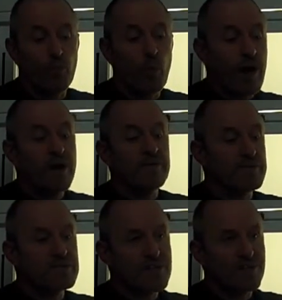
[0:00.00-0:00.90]
where
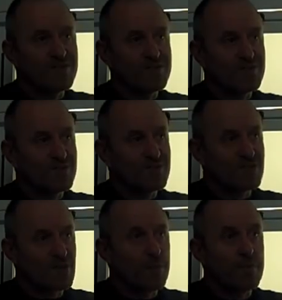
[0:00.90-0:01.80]
in the cell
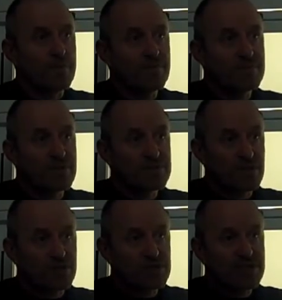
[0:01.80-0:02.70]
the copper
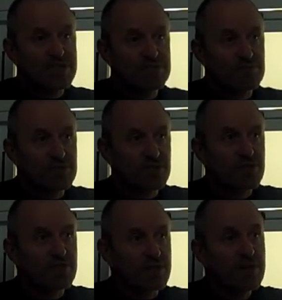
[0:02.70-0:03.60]
sequestration was
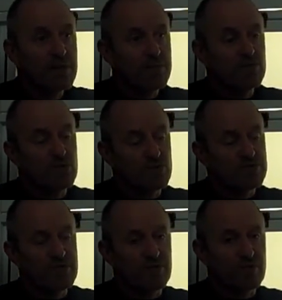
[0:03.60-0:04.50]
occurring, but you can
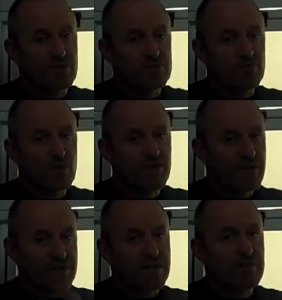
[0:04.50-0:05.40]
also look at what
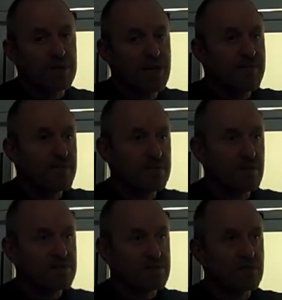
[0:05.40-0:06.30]
effect that might have on the
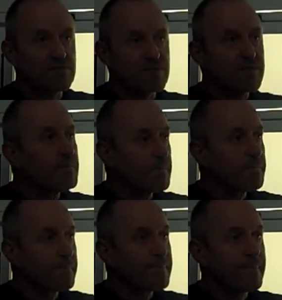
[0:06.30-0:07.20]
mitochondria.
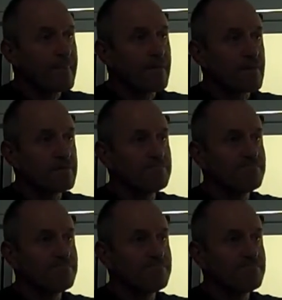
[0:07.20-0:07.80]
Okay.